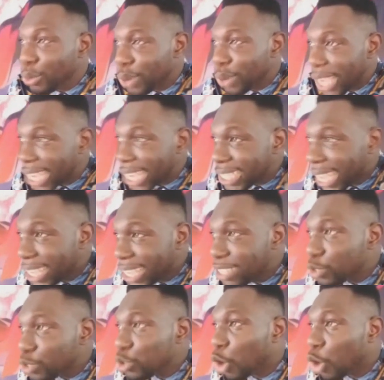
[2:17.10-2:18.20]
enter
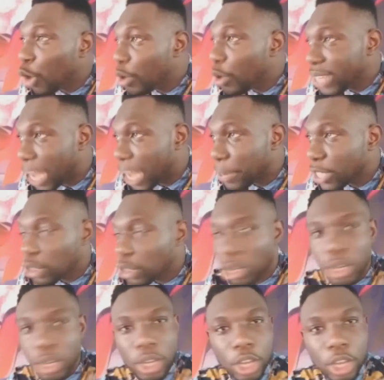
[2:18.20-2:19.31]
into your own dimension,
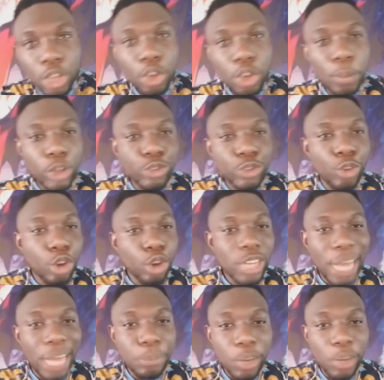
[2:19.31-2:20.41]
you must follow
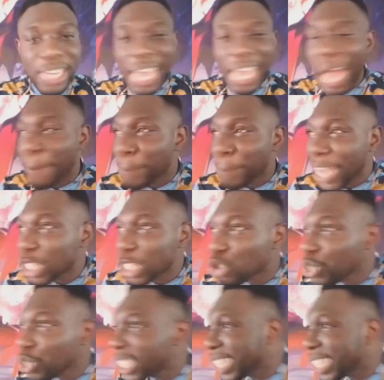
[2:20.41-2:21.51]
that model and pass through
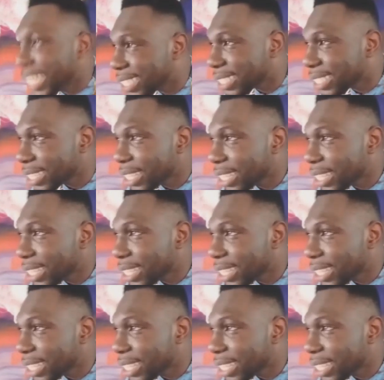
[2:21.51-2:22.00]
his gate.